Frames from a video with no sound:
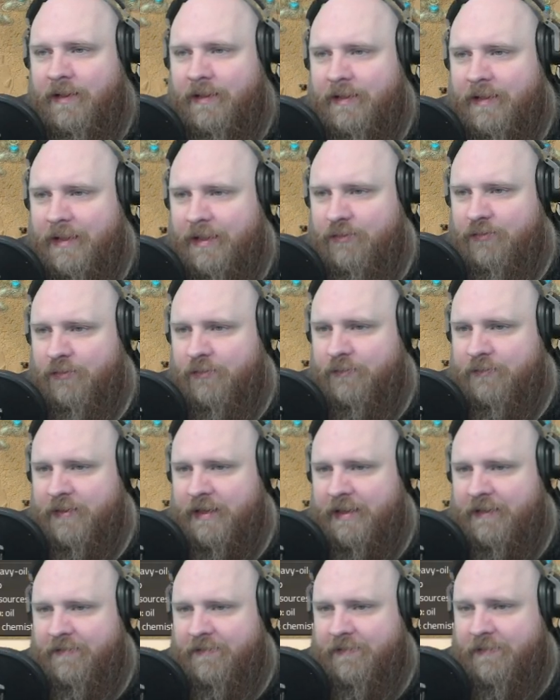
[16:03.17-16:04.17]
Each one of
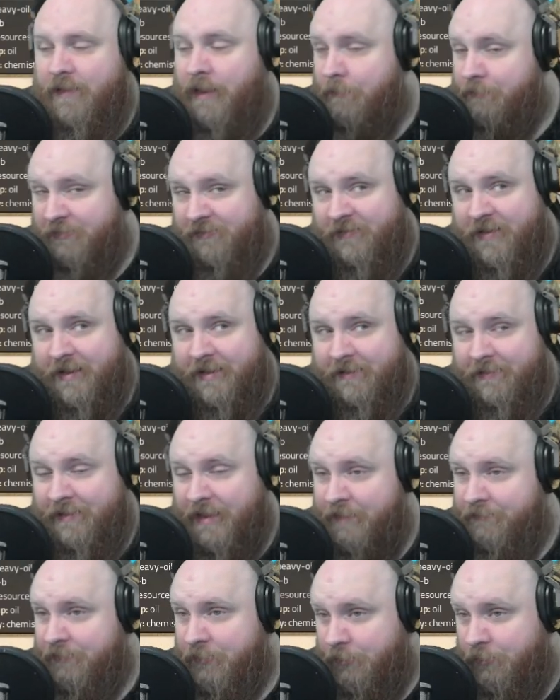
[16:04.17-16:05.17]
these per second,
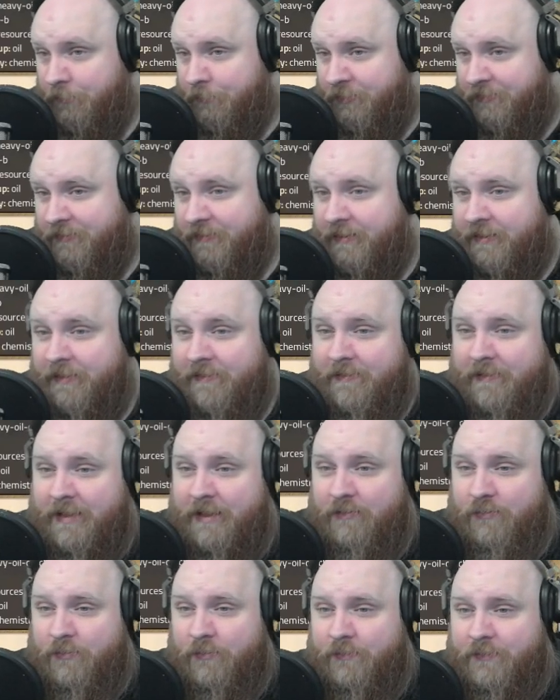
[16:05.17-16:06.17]
heavy oil per second.
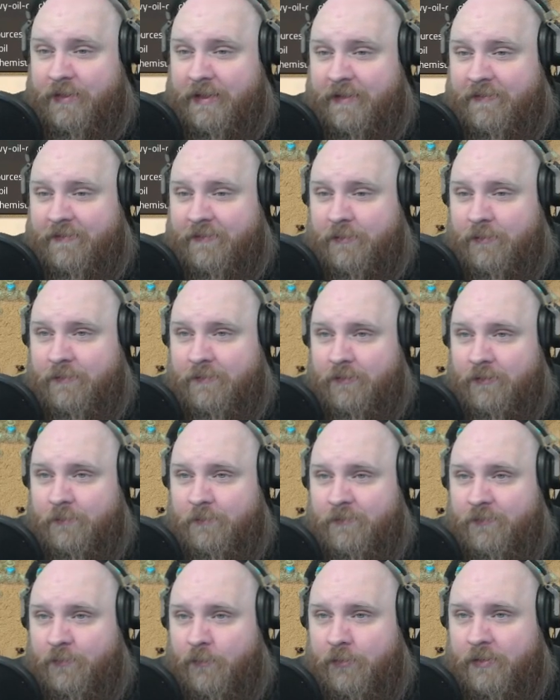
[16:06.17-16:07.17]
Each one of these
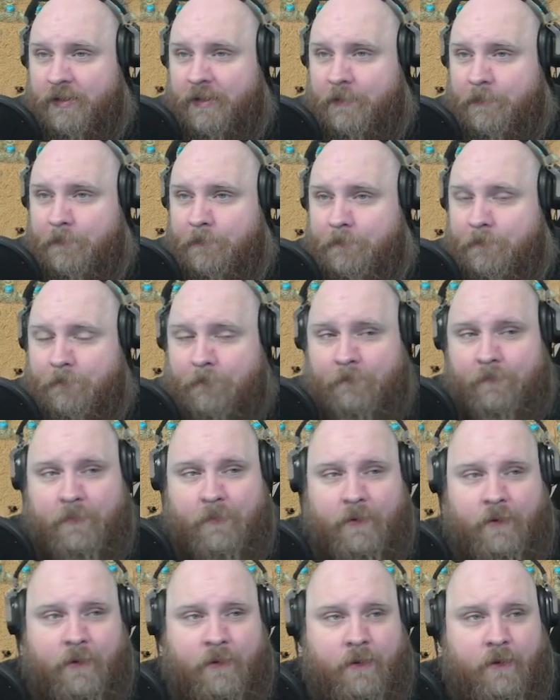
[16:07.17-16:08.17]
consumes 40.
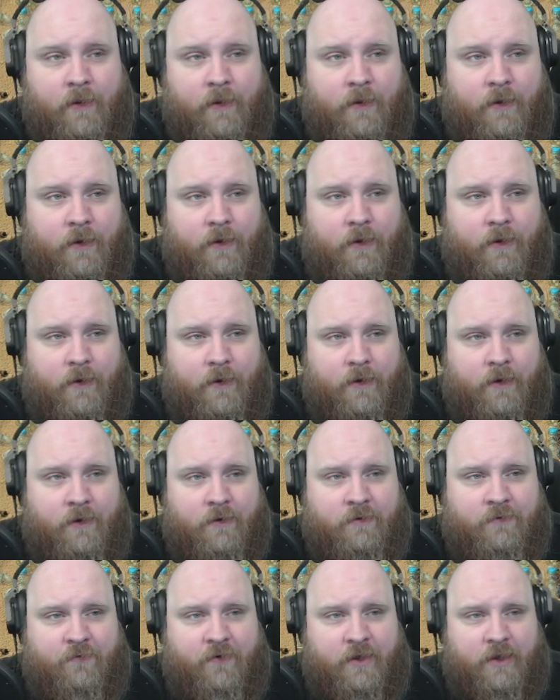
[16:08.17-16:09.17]

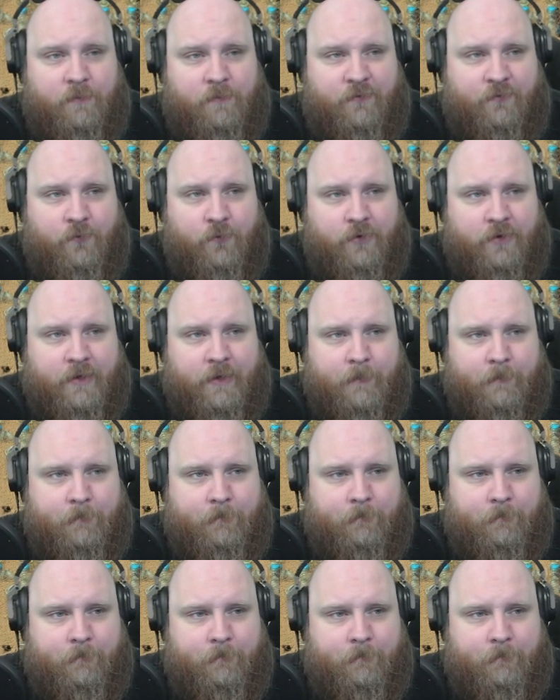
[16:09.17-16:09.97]
Divided by 40.